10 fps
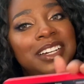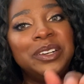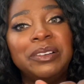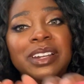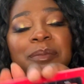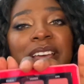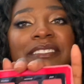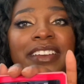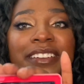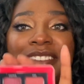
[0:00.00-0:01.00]
One of my
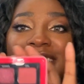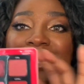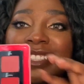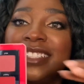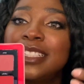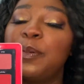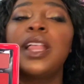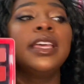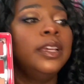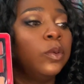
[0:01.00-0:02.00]
favorites is
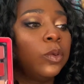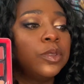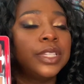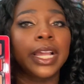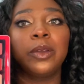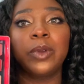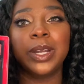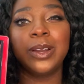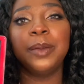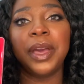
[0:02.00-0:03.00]
probably second runner
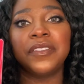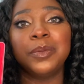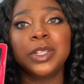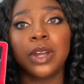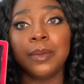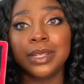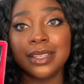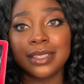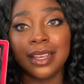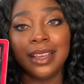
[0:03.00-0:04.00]
up after
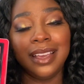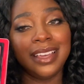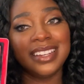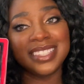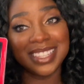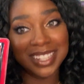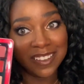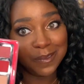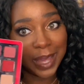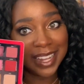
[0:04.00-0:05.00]
Metropolis. It is the
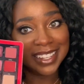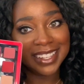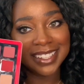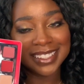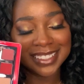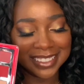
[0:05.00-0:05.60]
Love palette.